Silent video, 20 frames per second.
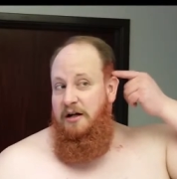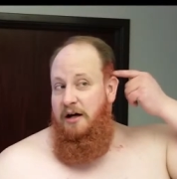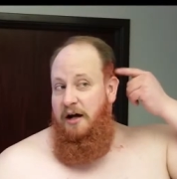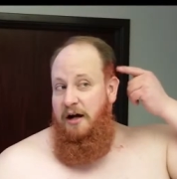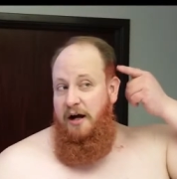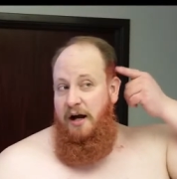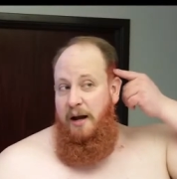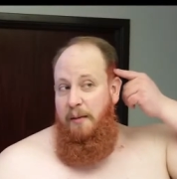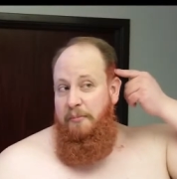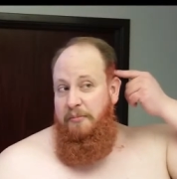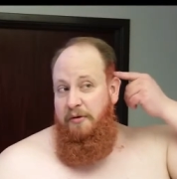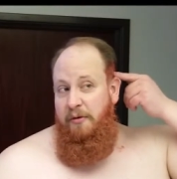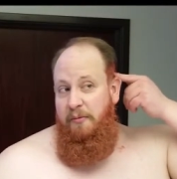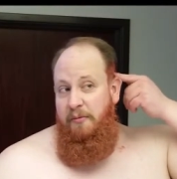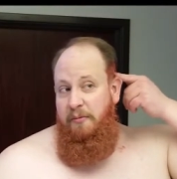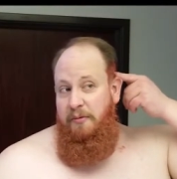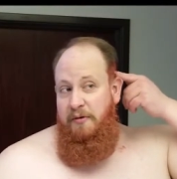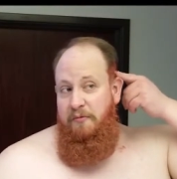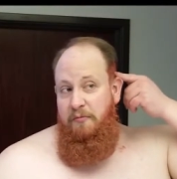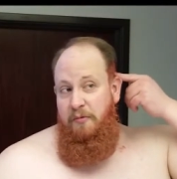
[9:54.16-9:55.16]
I
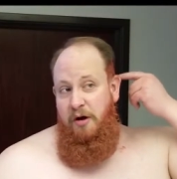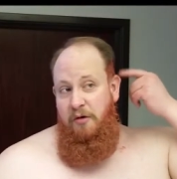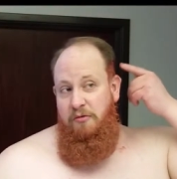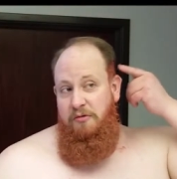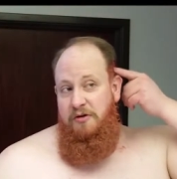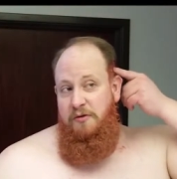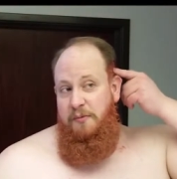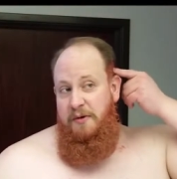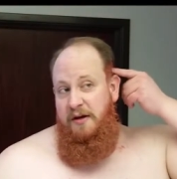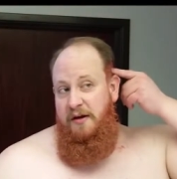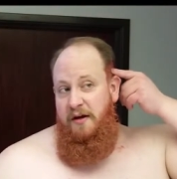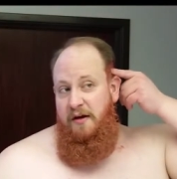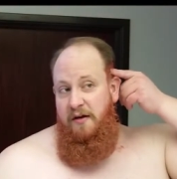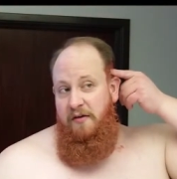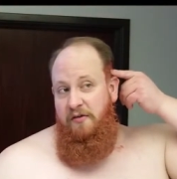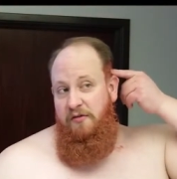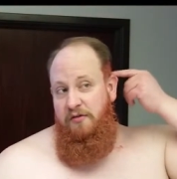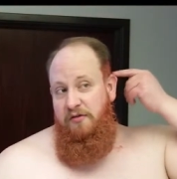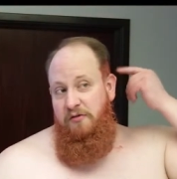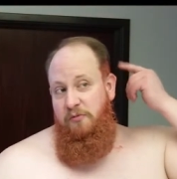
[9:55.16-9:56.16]
probably won't,
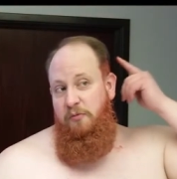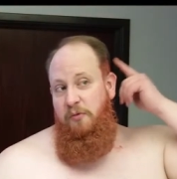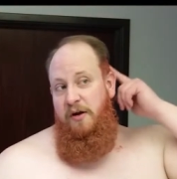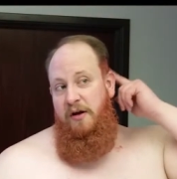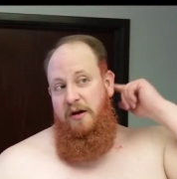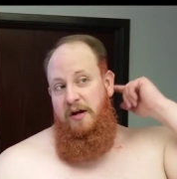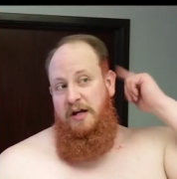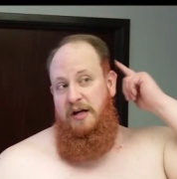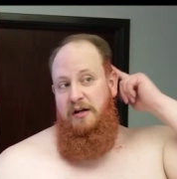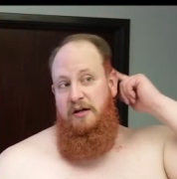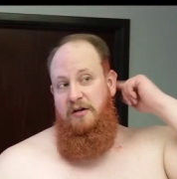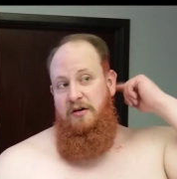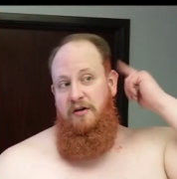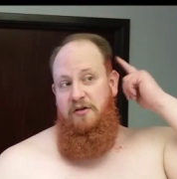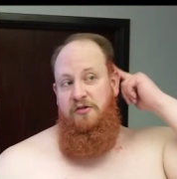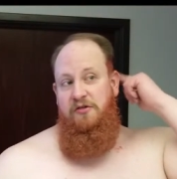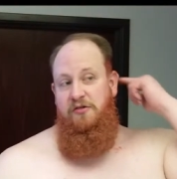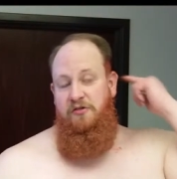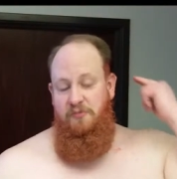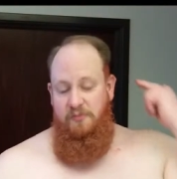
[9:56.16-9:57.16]
because wearing a
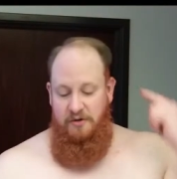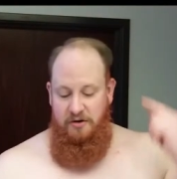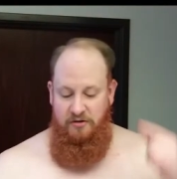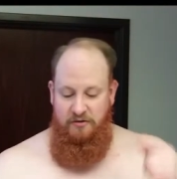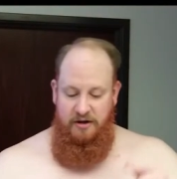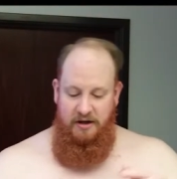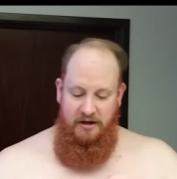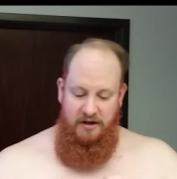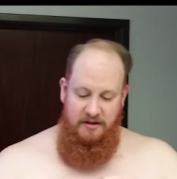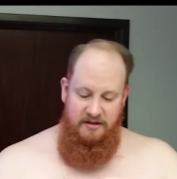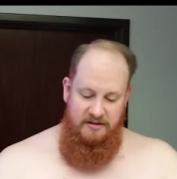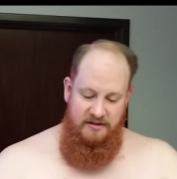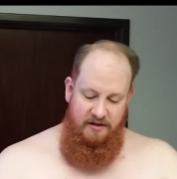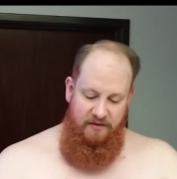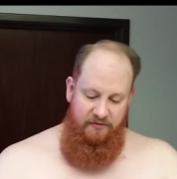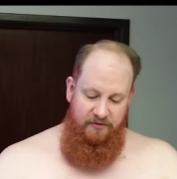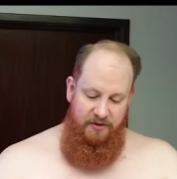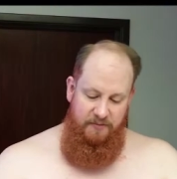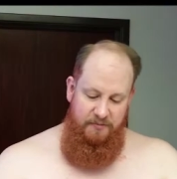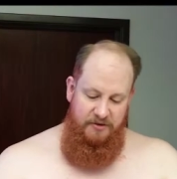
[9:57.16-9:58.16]
costume and drinking
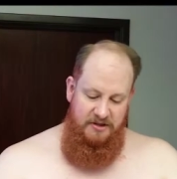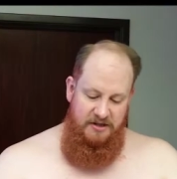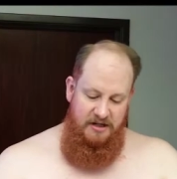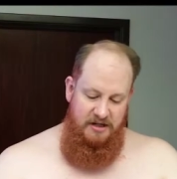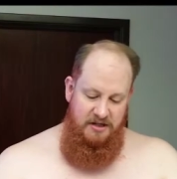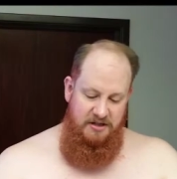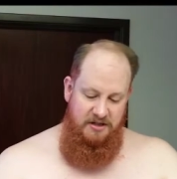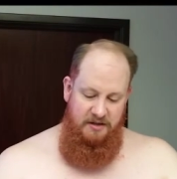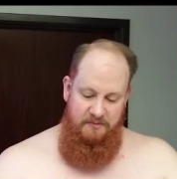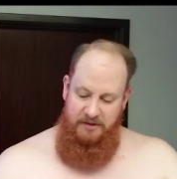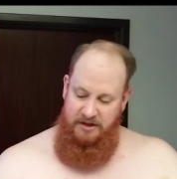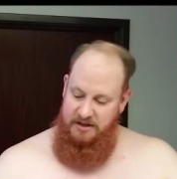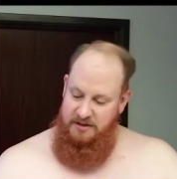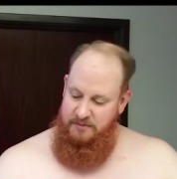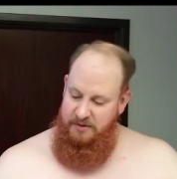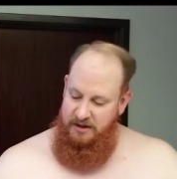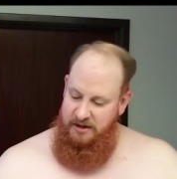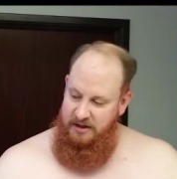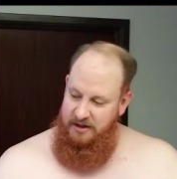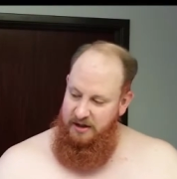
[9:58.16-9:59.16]
stuff that potentially
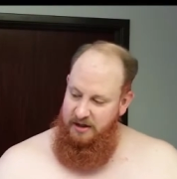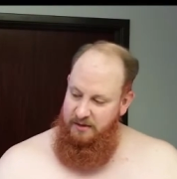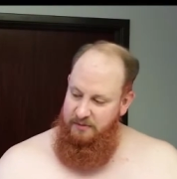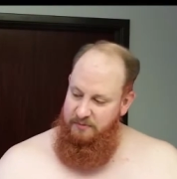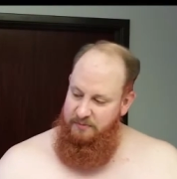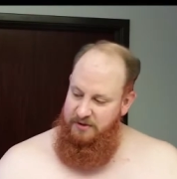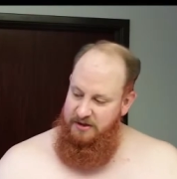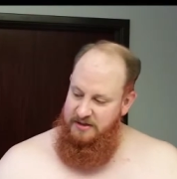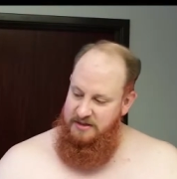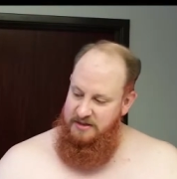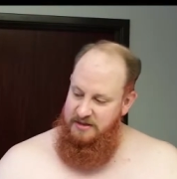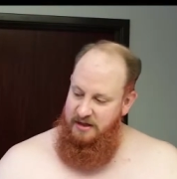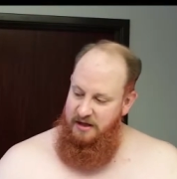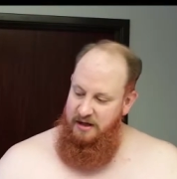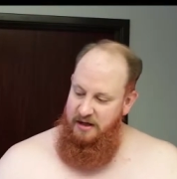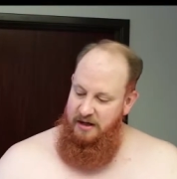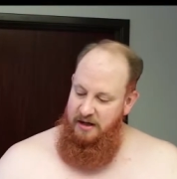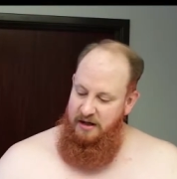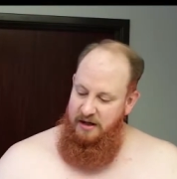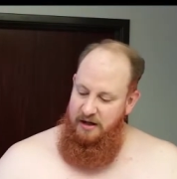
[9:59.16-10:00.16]
makes my gut pissed.
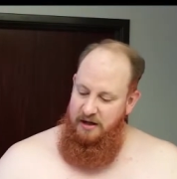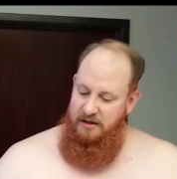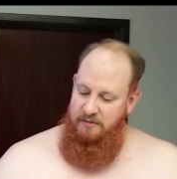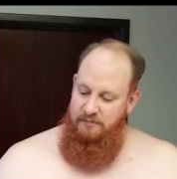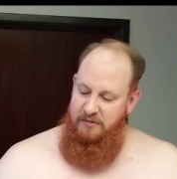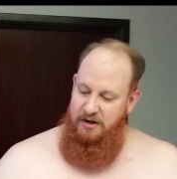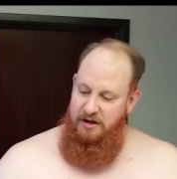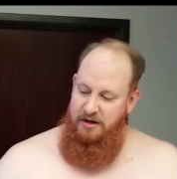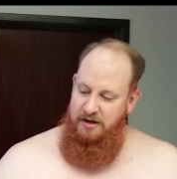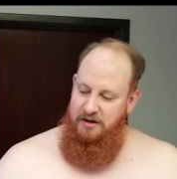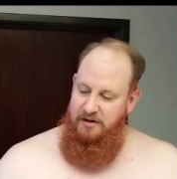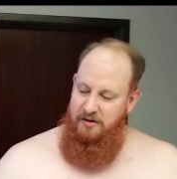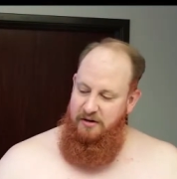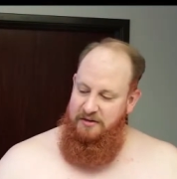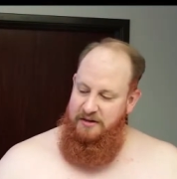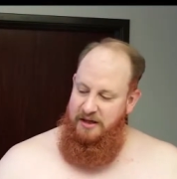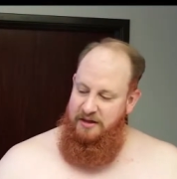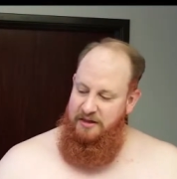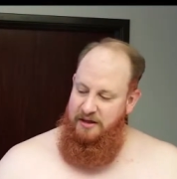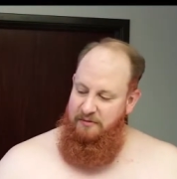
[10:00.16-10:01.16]
My
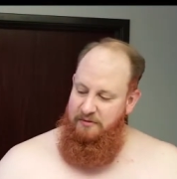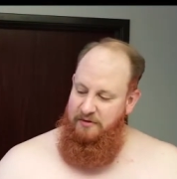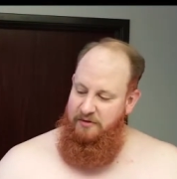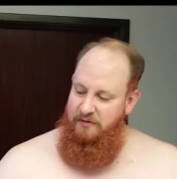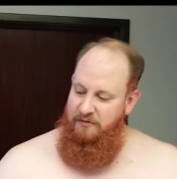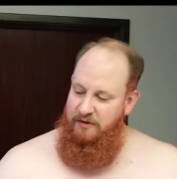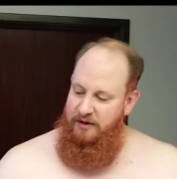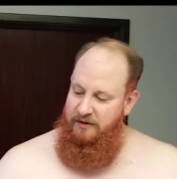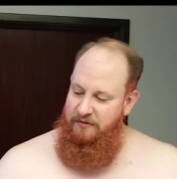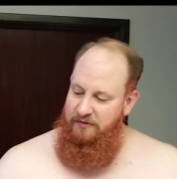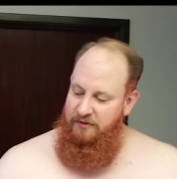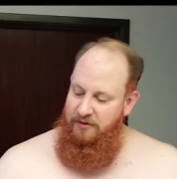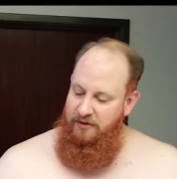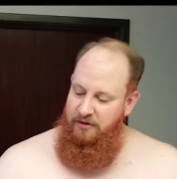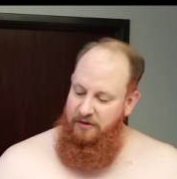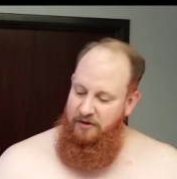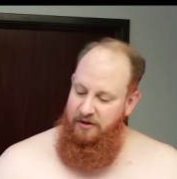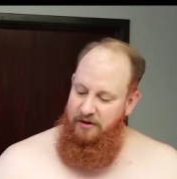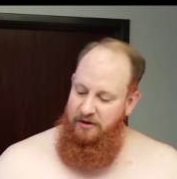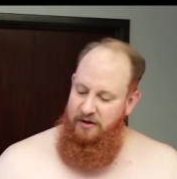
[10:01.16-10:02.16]
God, that thing was overly full.